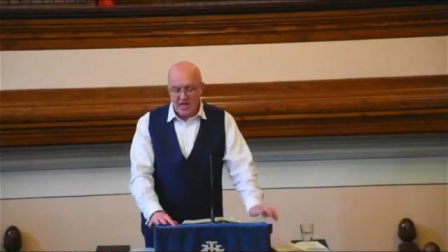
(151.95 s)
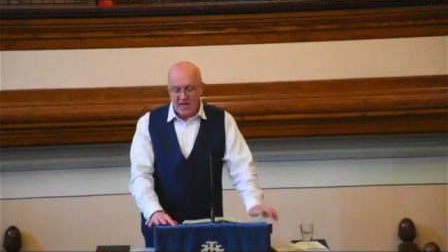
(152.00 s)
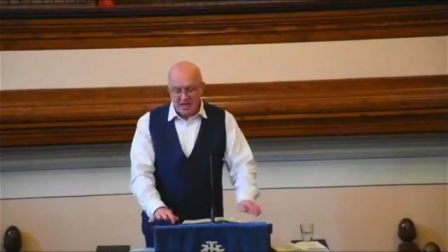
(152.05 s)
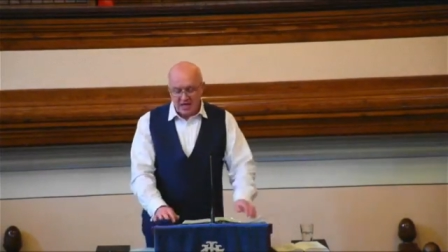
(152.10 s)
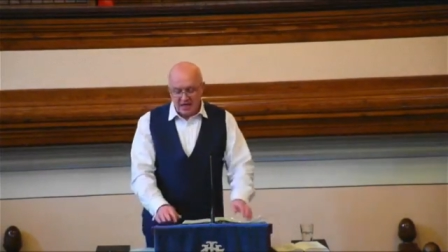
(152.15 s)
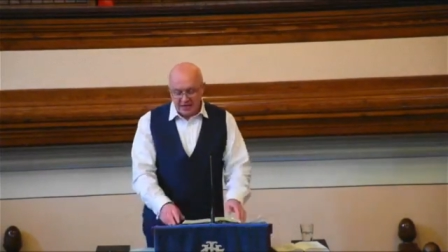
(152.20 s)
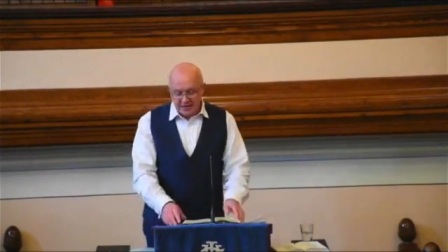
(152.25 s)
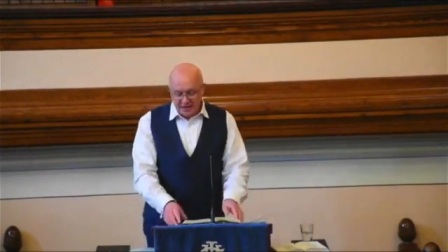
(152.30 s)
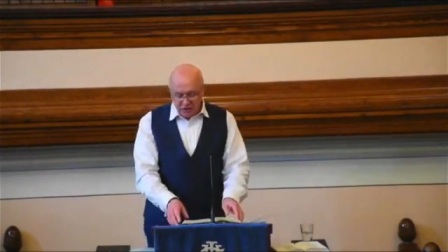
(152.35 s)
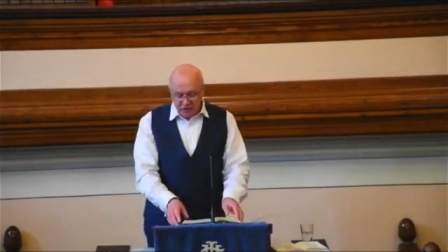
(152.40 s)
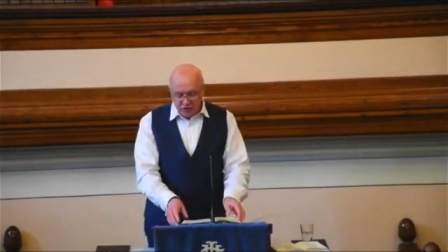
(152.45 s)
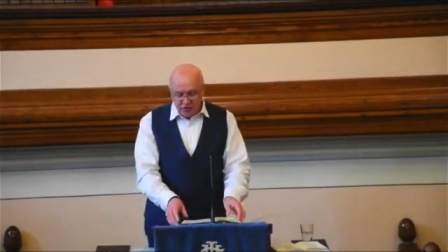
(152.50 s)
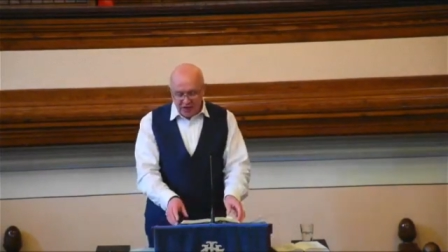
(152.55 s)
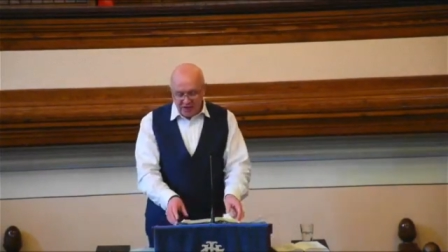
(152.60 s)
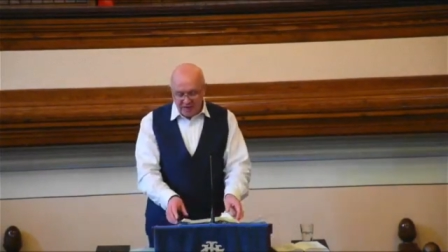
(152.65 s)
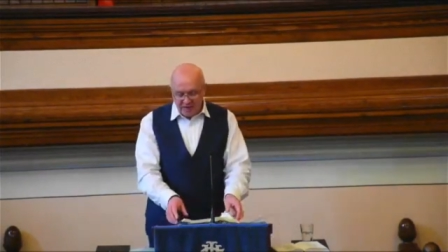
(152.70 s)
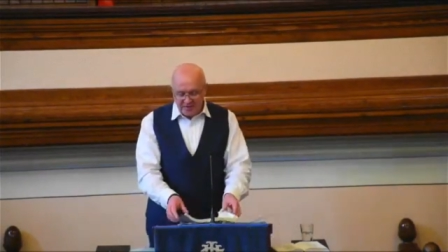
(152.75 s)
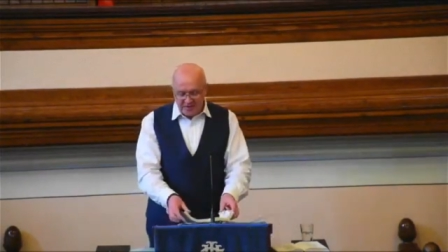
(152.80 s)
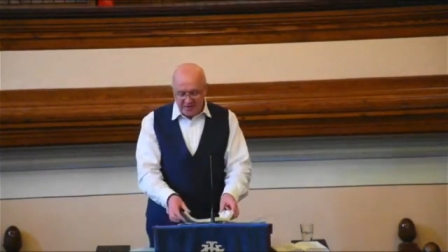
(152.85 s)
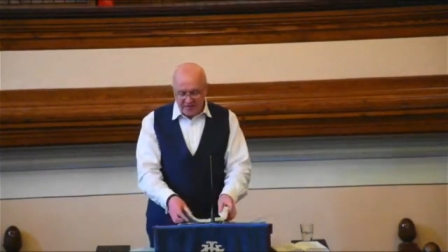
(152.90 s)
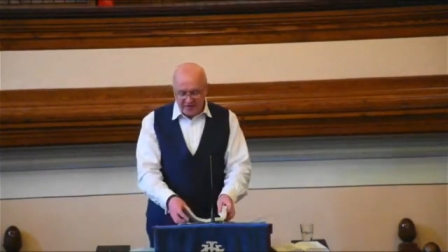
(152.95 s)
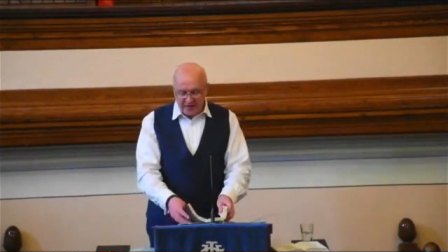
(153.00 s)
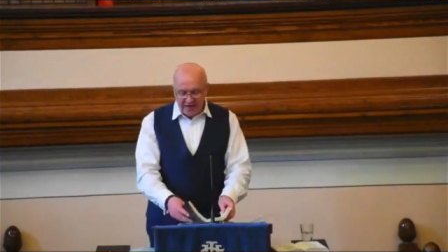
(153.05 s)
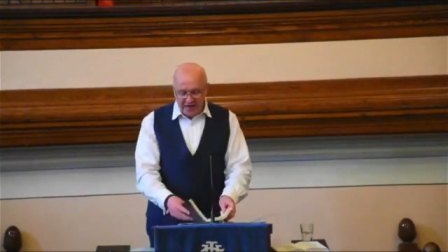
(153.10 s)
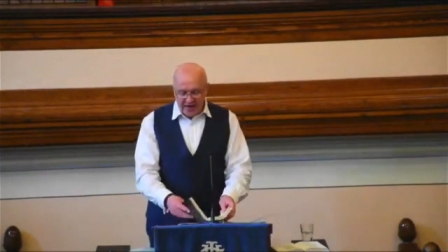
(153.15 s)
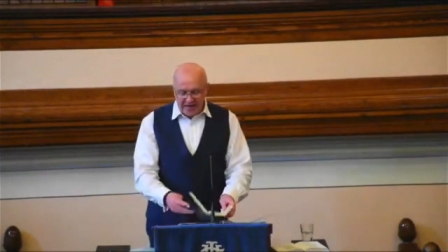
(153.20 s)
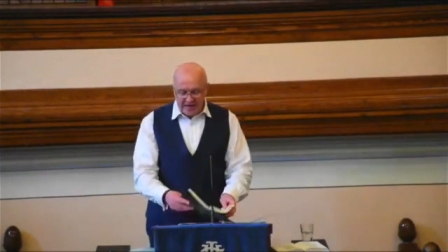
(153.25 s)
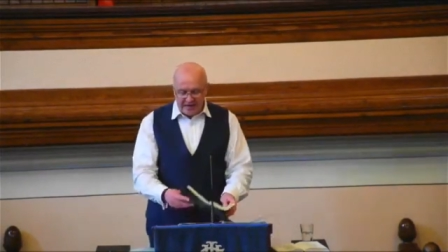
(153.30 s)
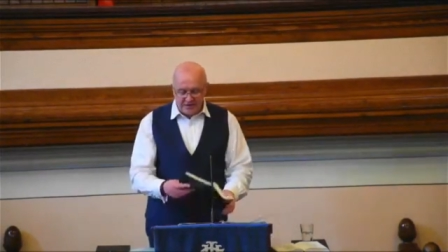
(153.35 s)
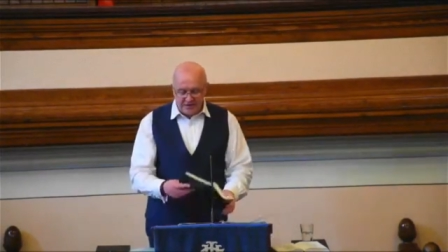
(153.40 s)
And as you come to the
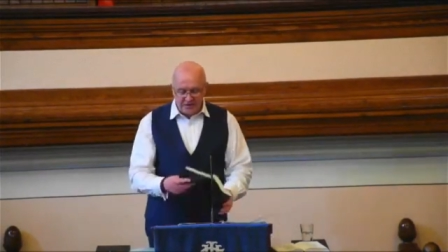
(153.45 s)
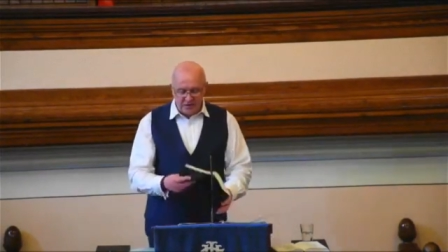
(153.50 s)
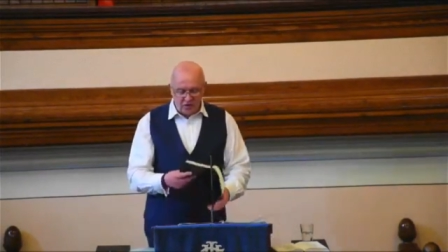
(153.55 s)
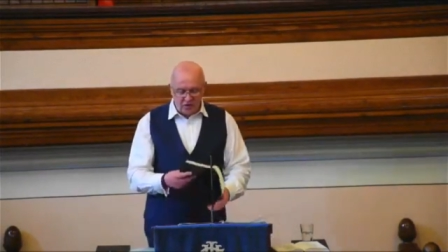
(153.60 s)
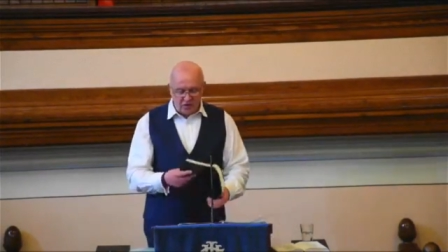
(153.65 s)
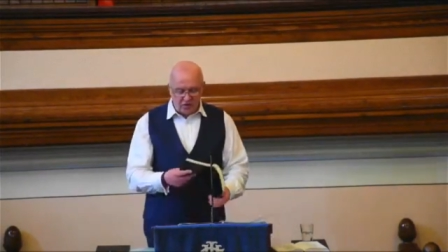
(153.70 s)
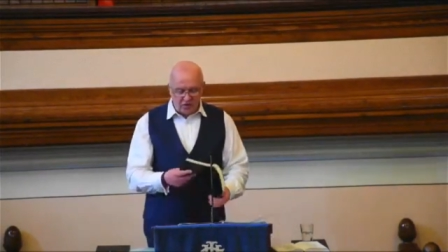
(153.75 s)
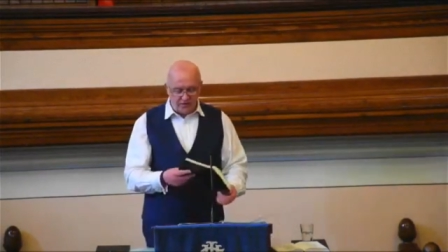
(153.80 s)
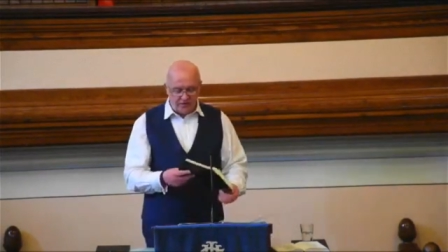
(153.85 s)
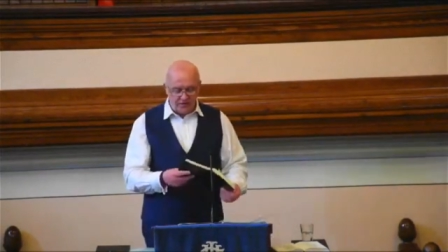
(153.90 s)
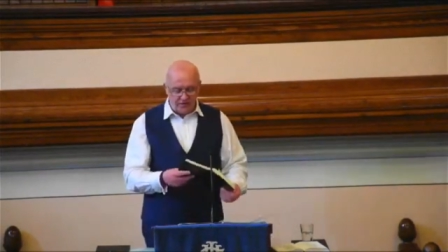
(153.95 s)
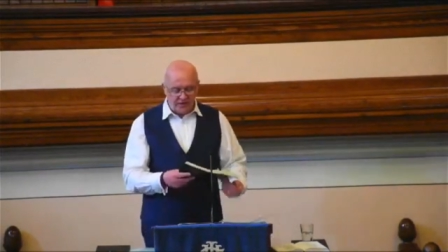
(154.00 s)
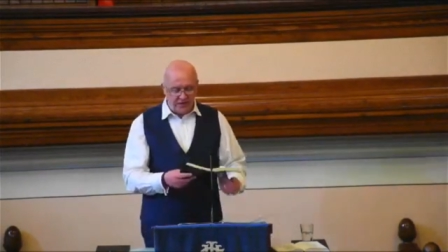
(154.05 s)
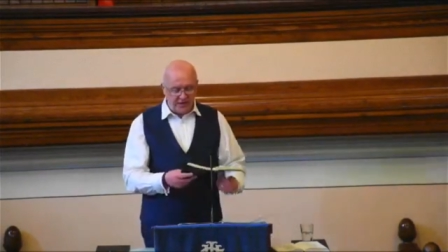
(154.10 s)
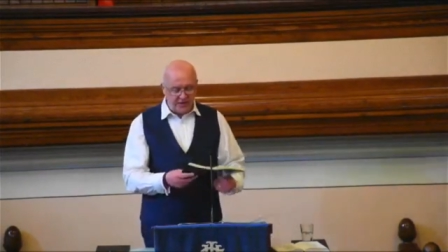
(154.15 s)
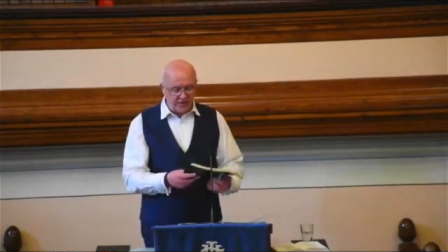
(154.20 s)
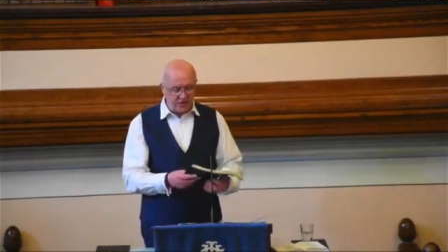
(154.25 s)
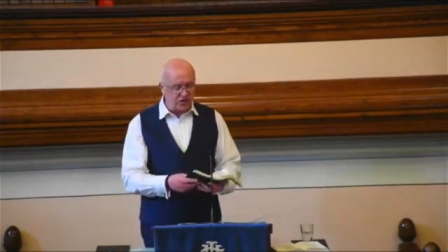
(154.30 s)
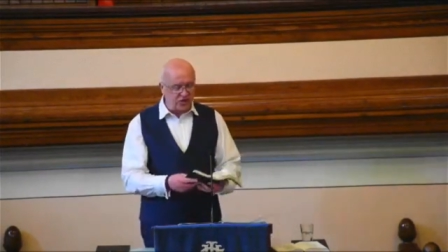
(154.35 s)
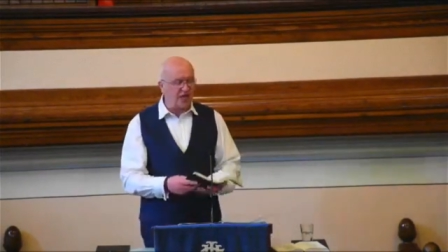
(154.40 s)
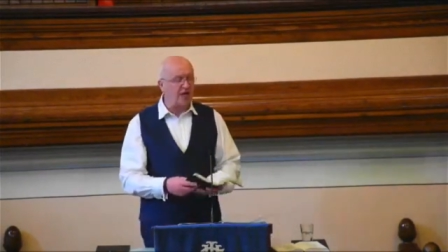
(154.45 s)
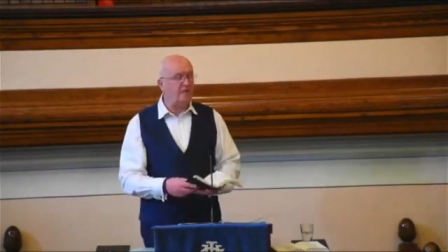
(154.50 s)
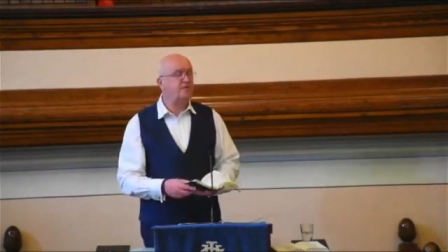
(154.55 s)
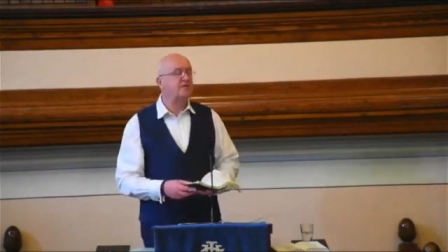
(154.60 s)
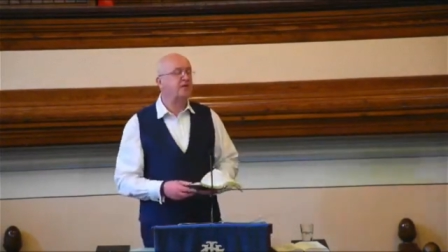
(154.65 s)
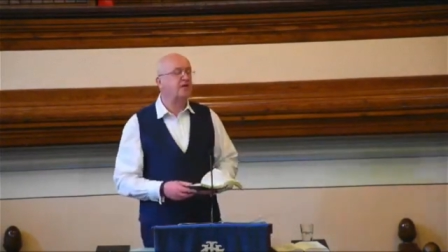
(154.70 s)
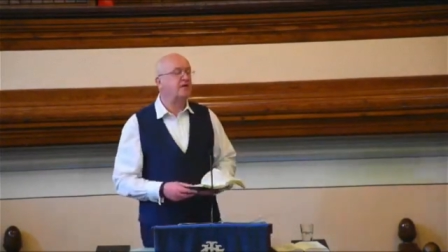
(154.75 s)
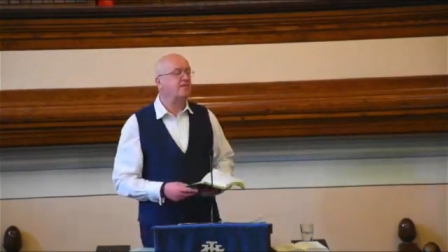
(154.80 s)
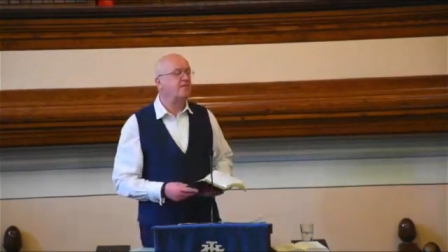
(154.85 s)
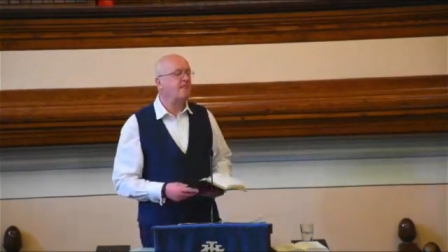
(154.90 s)
end of the
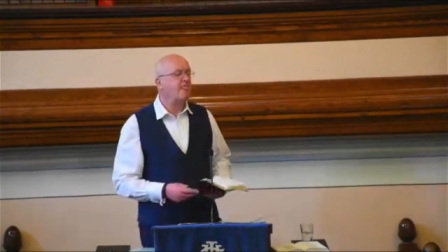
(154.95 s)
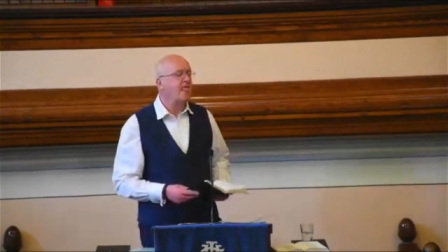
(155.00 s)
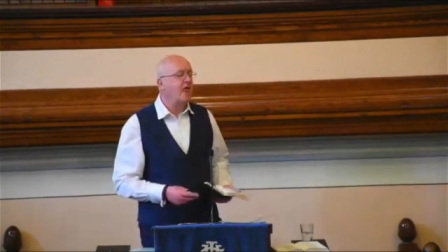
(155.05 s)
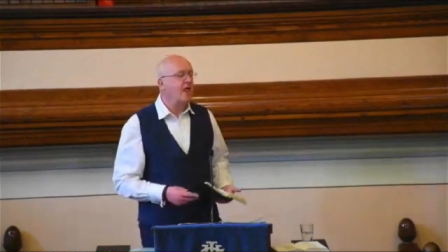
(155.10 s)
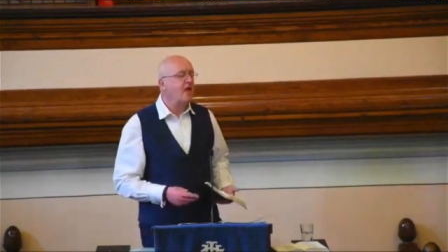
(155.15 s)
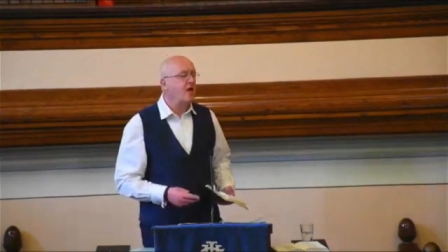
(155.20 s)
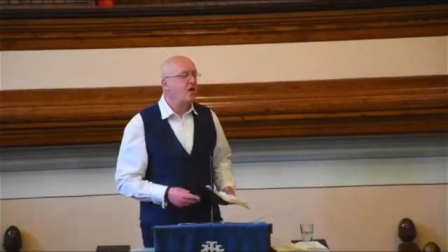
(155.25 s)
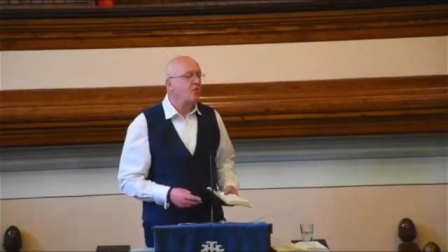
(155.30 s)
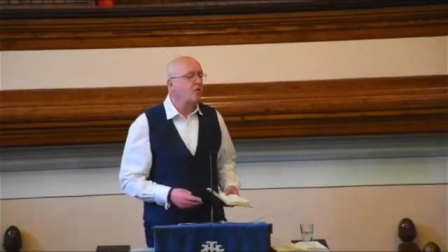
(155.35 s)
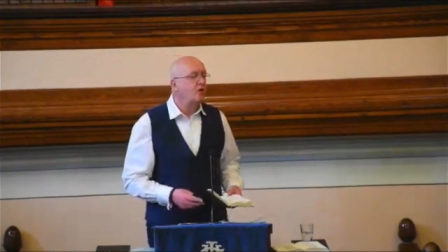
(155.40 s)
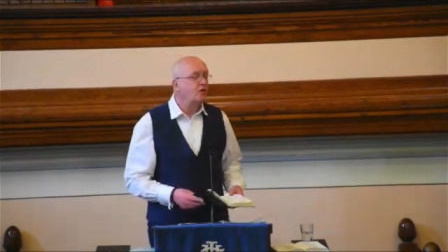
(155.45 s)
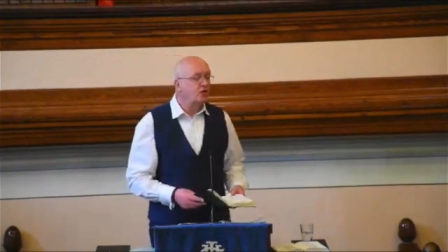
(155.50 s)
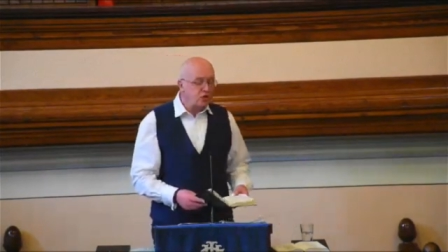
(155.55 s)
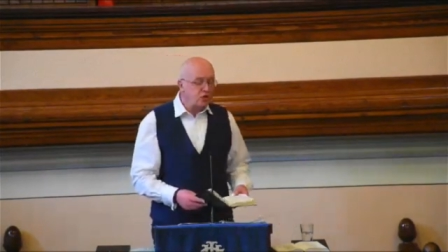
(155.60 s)
chapter, what you